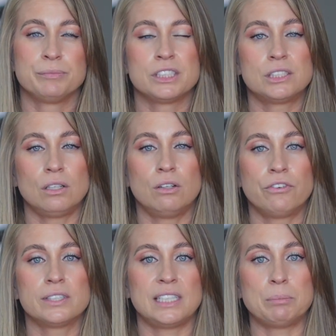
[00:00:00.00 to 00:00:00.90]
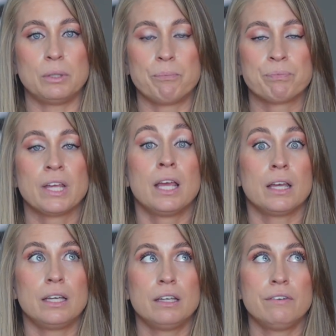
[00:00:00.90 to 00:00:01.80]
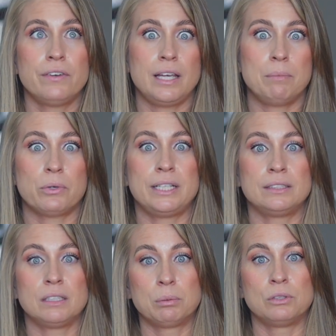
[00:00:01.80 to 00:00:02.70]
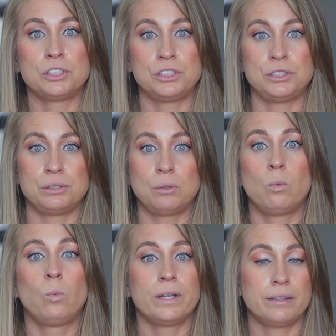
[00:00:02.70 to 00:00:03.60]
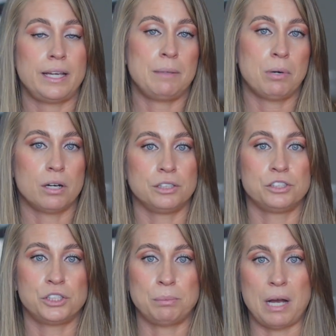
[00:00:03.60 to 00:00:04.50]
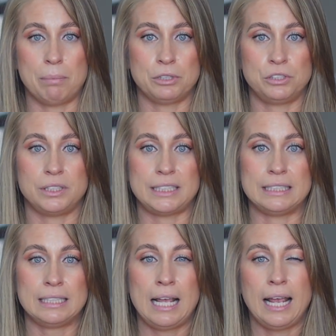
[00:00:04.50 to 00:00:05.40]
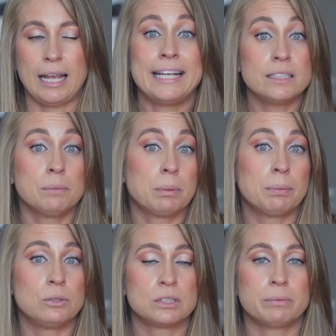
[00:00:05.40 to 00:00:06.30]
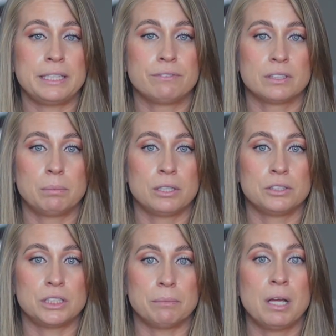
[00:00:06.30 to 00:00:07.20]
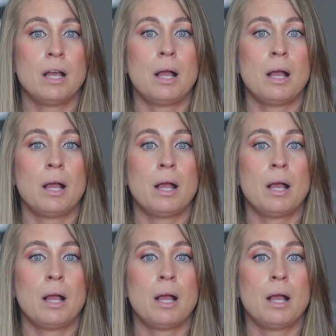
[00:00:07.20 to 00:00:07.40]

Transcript: So for example, if a brand approaches you with a partnership opportunity and a proposed rate for the partnership,